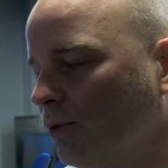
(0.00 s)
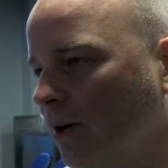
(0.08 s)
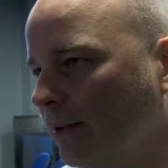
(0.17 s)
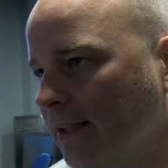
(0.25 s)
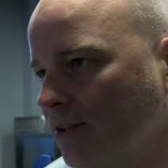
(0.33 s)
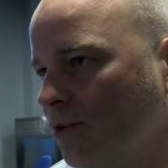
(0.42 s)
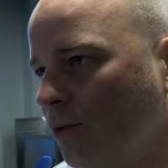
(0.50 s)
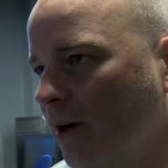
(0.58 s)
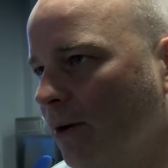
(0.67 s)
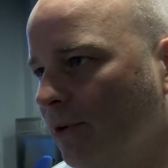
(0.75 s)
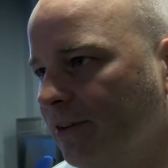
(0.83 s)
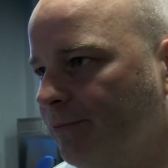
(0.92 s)
you want. That's the
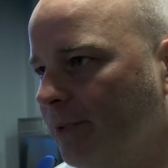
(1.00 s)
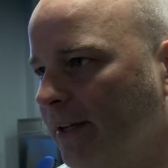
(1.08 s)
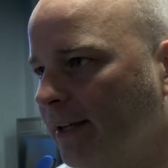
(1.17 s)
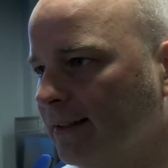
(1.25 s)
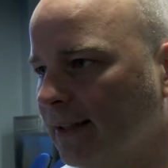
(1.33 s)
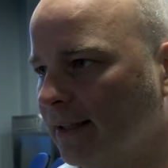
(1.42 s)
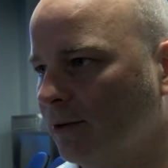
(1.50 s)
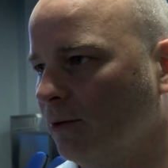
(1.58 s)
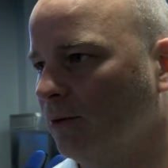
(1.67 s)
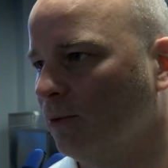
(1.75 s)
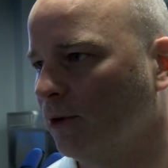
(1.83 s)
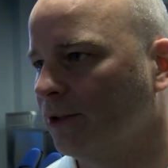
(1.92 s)
way we've been. Like
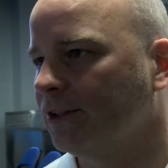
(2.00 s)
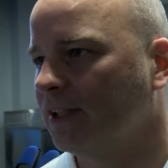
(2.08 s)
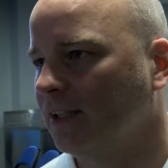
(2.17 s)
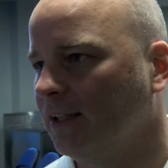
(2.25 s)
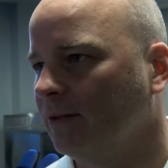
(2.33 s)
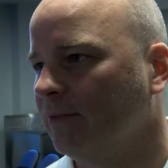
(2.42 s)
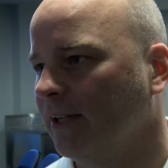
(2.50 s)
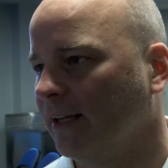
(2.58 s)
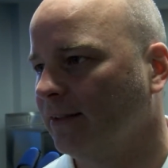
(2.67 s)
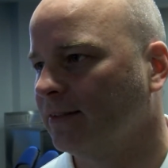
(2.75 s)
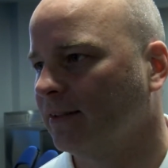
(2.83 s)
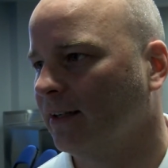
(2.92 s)
we're a team
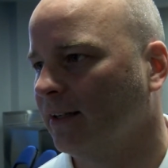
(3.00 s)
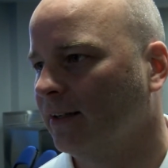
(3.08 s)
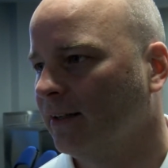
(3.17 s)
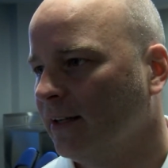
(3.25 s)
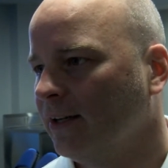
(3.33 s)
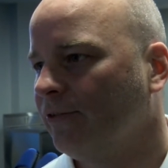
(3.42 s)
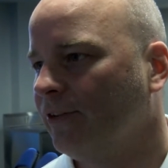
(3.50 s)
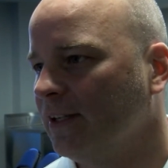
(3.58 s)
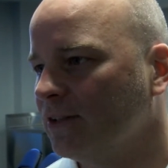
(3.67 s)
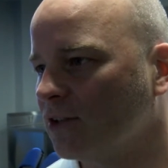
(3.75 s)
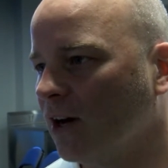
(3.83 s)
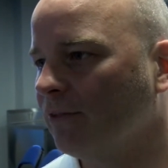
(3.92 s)
that uh,
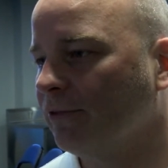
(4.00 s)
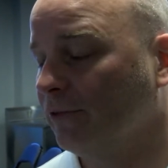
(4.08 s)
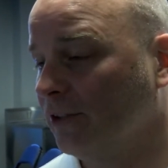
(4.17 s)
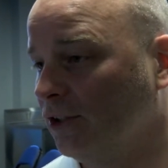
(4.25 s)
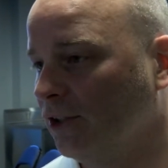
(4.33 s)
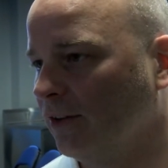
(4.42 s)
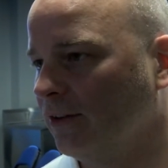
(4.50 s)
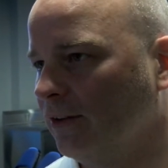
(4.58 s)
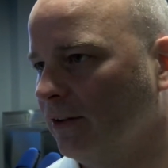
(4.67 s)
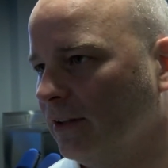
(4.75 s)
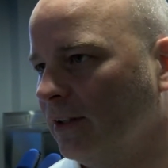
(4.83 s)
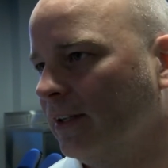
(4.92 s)
feeds off of each
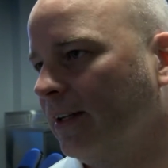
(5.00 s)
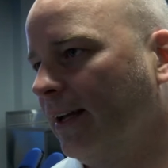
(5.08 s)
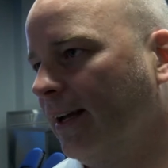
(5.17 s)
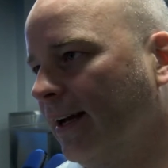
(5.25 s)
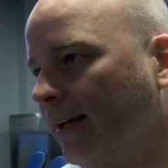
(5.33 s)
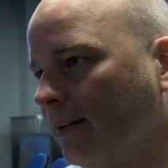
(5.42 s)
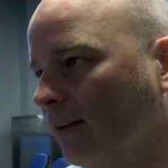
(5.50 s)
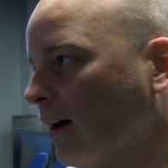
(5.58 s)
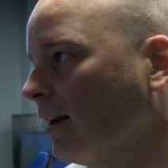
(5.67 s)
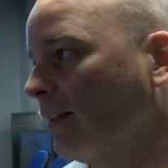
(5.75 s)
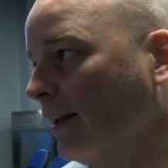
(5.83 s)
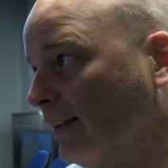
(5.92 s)
other and a
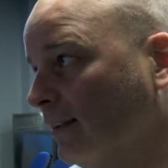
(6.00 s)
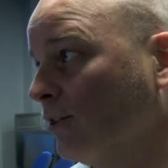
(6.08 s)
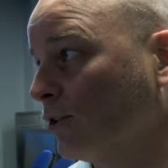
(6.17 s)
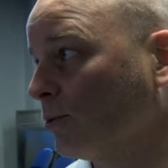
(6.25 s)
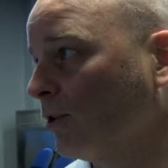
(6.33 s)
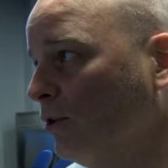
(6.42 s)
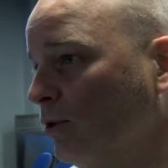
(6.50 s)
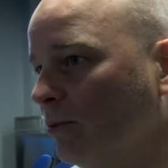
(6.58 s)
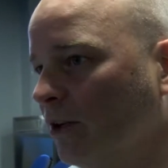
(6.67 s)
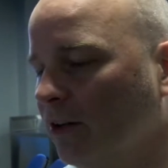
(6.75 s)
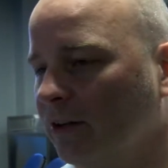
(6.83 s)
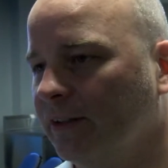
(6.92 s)
lot of that deals with
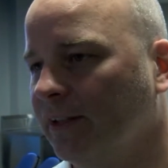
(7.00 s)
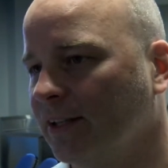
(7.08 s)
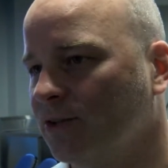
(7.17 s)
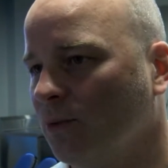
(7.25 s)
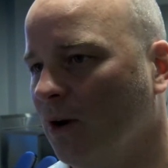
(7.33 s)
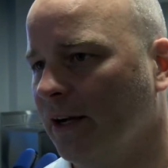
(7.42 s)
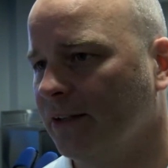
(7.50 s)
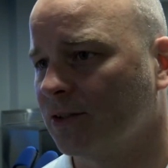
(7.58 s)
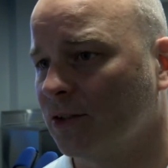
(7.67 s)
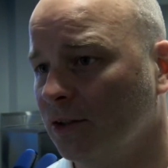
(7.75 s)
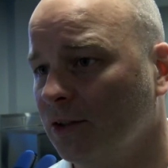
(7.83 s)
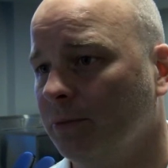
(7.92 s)
humor and that's why it's
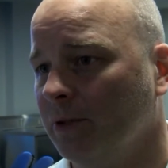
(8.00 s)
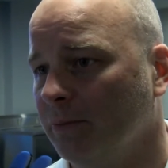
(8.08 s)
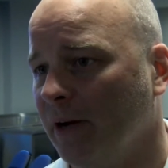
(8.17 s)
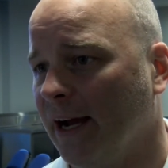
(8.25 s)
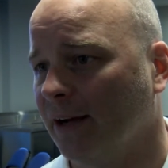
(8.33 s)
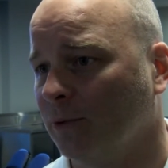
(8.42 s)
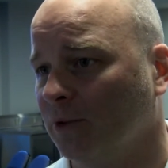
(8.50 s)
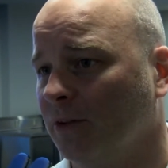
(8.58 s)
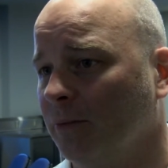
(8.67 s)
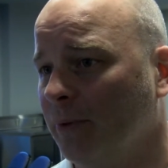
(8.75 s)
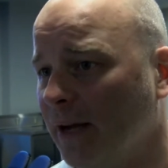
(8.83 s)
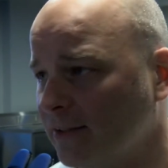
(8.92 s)
good to be back with the
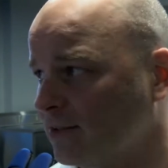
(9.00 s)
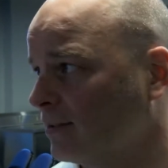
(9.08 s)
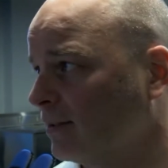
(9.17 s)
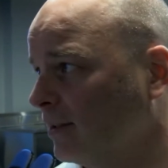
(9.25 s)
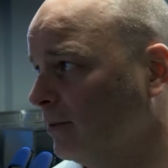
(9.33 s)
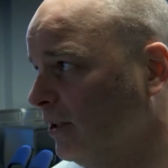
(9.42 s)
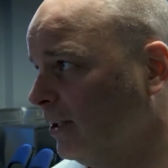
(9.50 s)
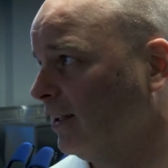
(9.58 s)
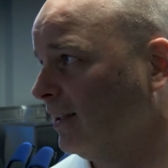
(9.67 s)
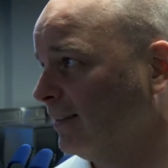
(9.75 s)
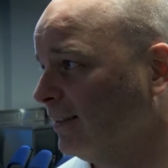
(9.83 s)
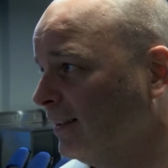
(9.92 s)
best
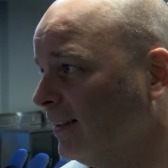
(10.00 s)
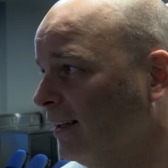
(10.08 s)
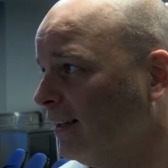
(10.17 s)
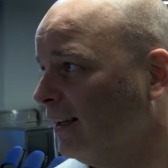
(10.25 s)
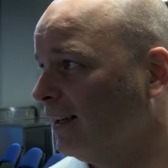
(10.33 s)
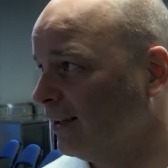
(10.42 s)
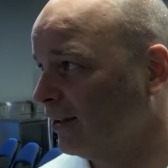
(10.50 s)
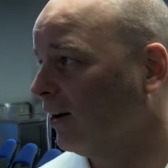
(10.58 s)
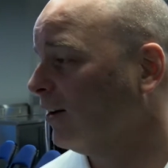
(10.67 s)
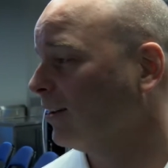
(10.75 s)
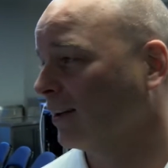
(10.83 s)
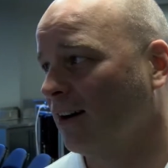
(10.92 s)
comedian in
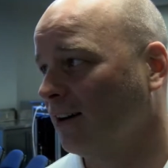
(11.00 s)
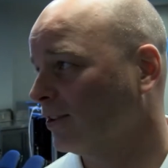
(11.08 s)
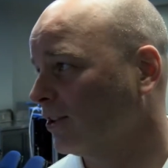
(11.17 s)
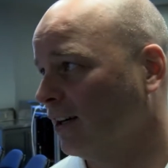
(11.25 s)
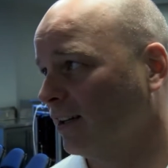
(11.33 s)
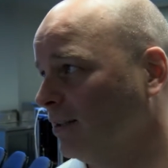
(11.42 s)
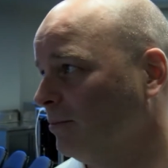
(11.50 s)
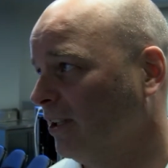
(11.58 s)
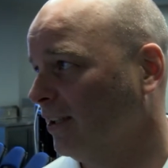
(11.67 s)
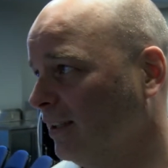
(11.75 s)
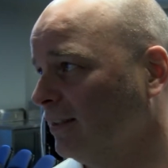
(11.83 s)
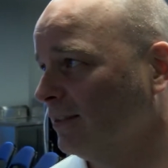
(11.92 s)
all of college hockey
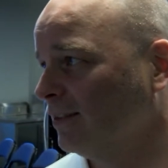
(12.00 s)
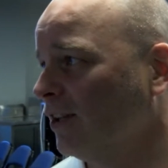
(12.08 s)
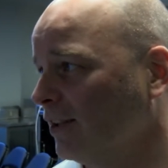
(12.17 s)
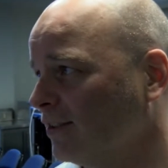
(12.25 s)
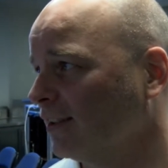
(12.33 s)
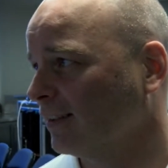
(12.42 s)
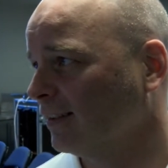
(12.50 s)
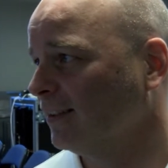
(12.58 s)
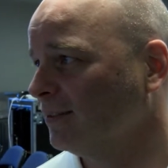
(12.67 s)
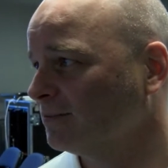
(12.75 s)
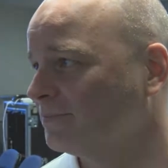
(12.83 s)
media Jay Stickney